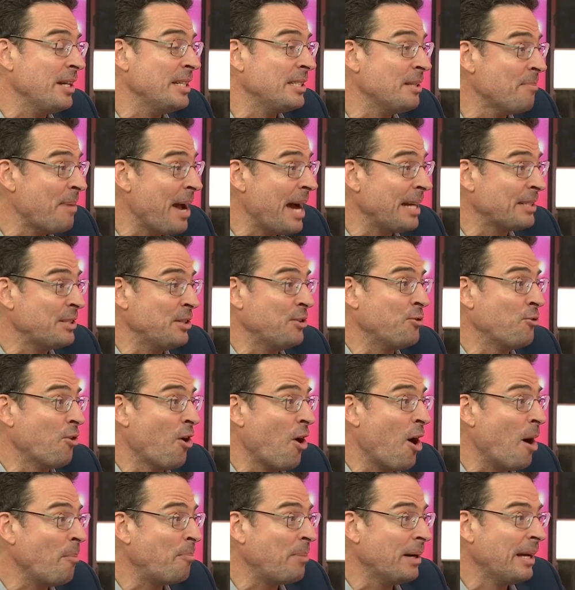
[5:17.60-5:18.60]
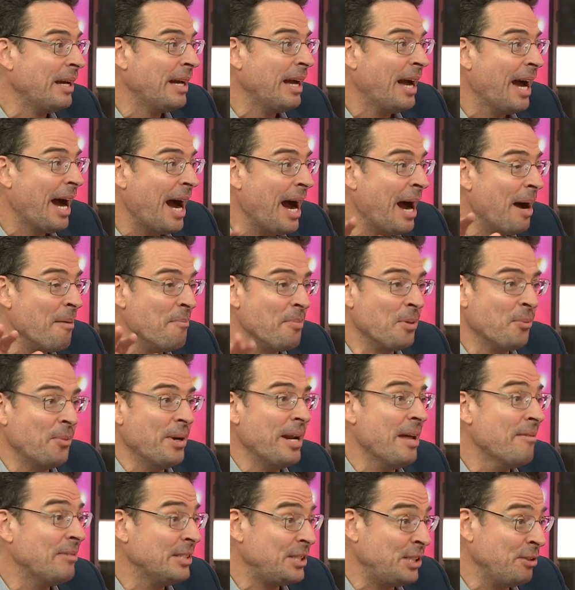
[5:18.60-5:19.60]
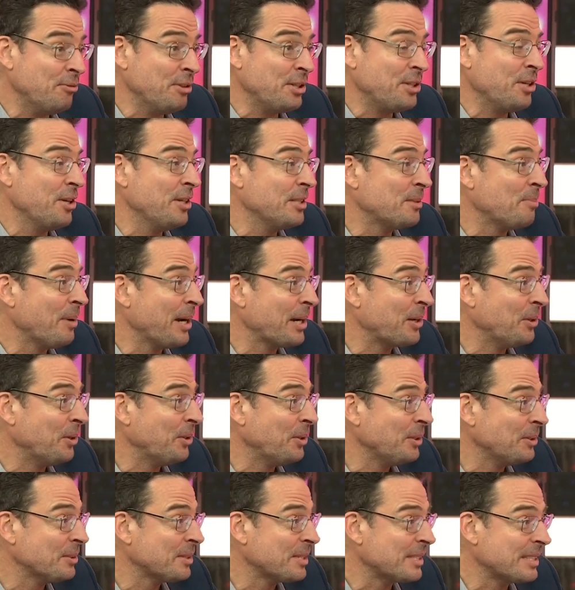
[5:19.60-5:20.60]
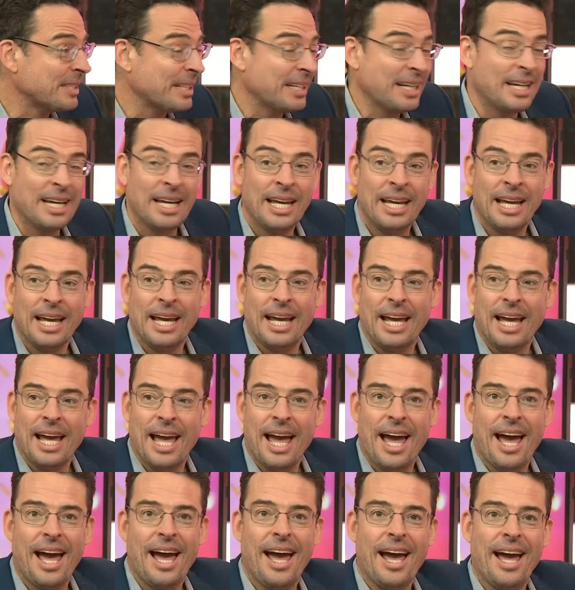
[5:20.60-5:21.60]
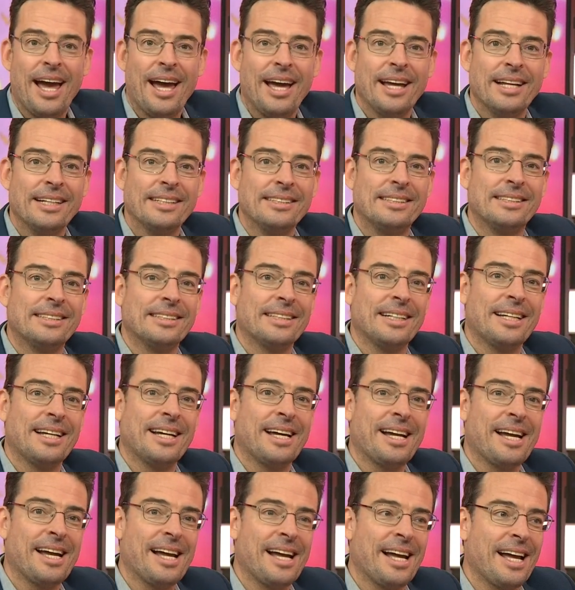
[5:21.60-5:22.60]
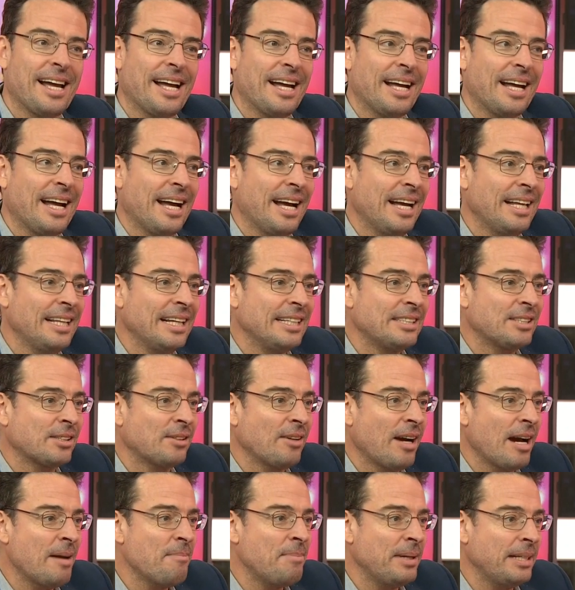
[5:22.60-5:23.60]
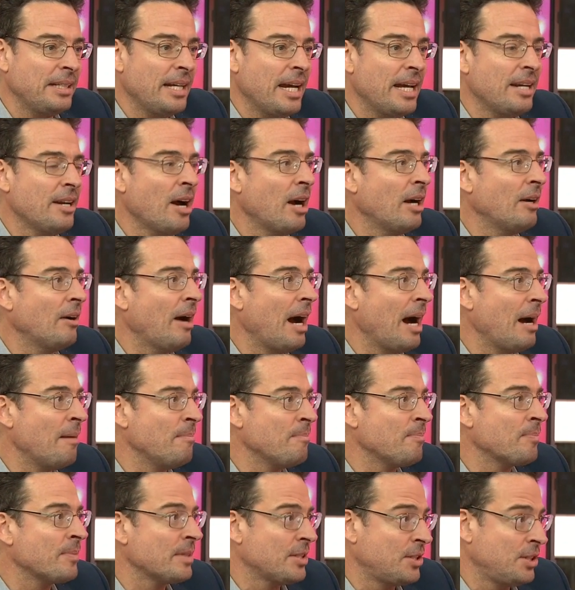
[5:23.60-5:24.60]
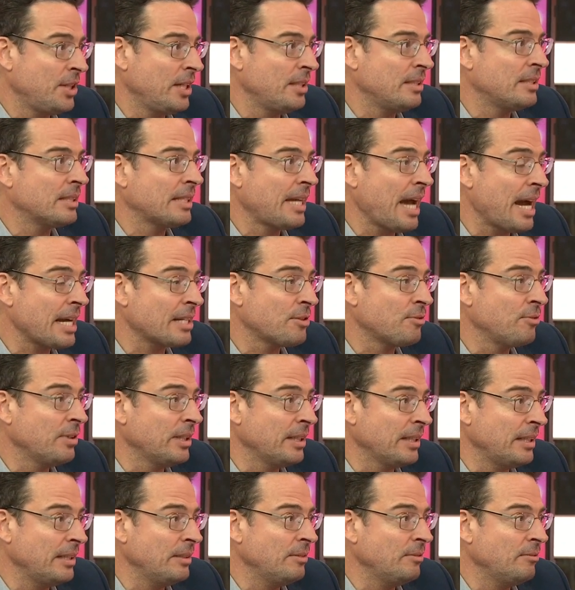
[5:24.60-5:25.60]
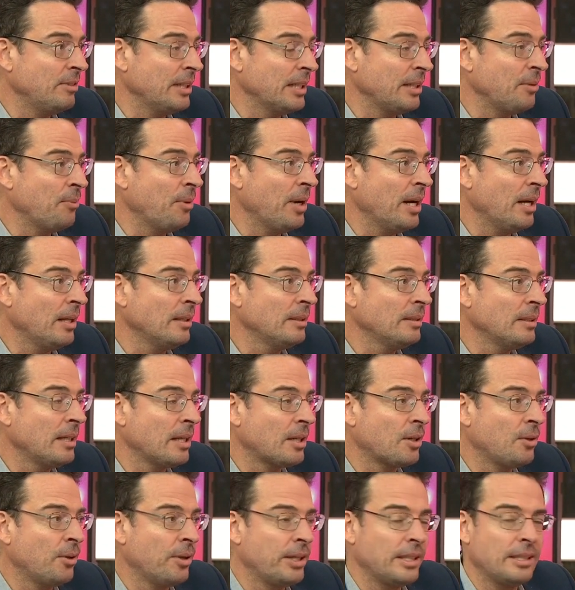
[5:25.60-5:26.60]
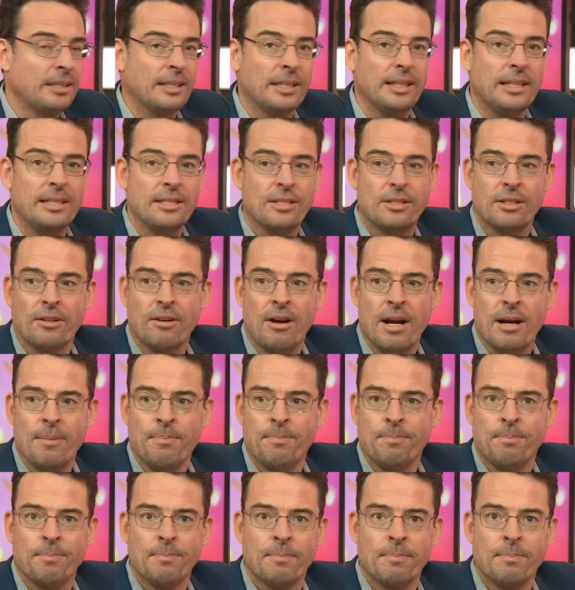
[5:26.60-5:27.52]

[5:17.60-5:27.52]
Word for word: is about to drop um, whenever she returns my calls. and, and, uh, that's great. But yeah, no, um, she's cacks really, really well, according to Instagram.